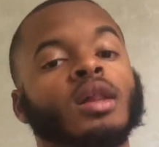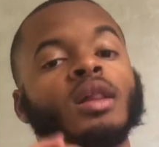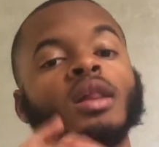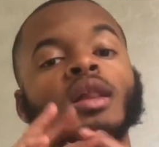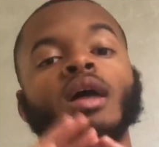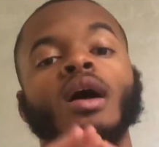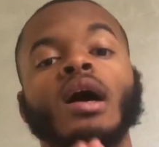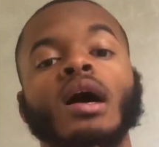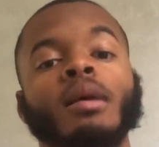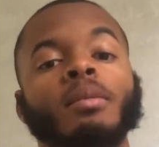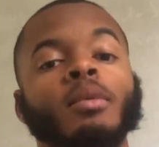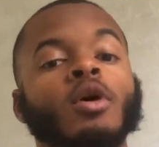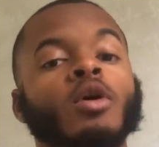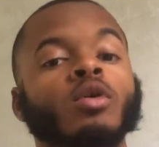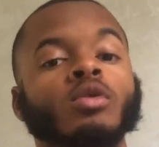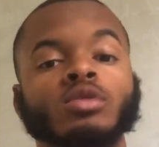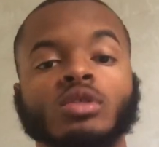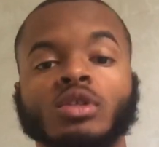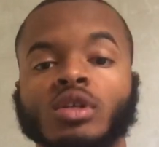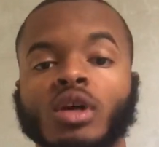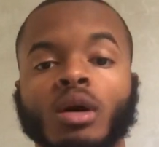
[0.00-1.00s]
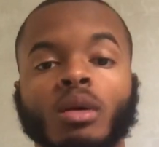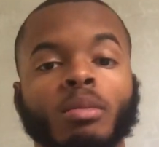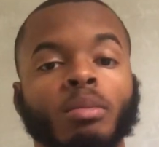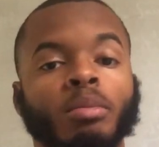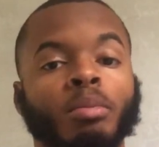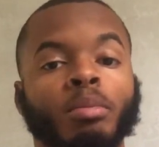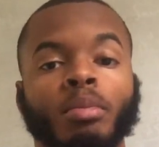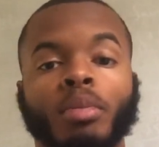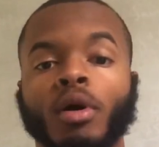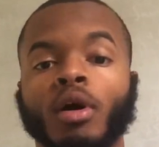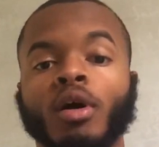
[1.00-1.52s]
Lob goes up
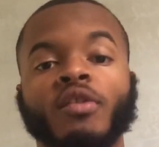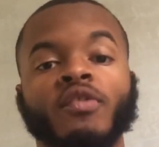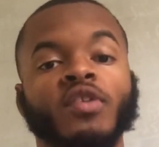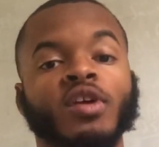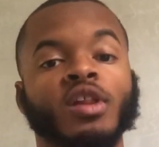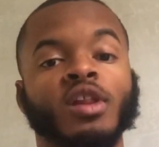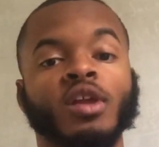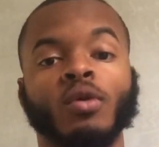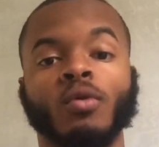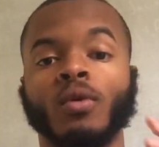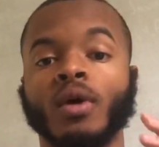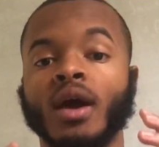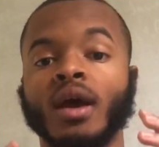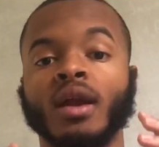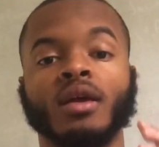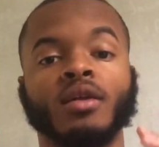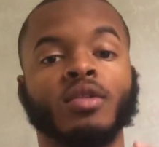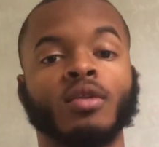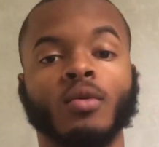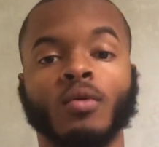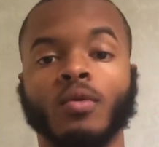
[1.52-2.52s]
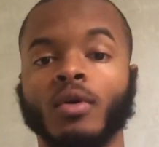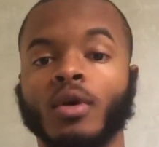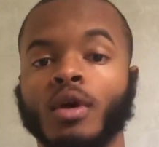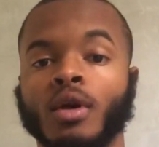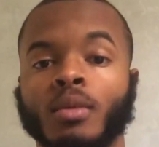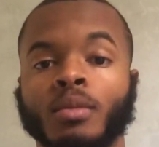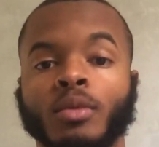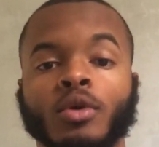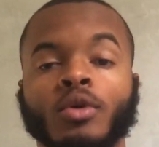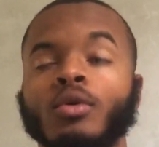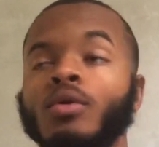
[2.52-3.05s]
perfectly right at the
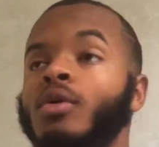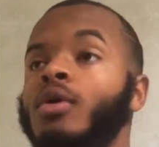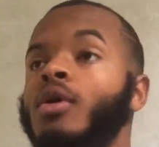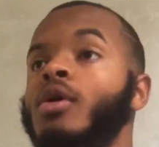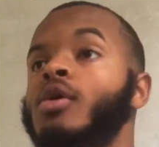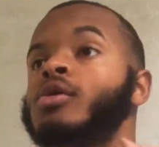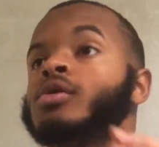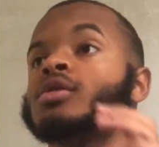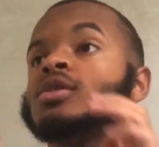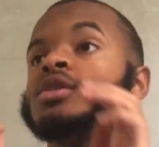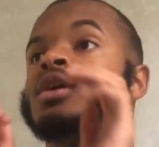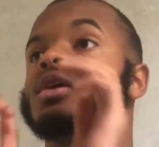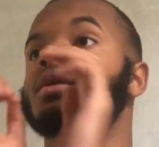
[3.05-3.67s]
rim. Dude goes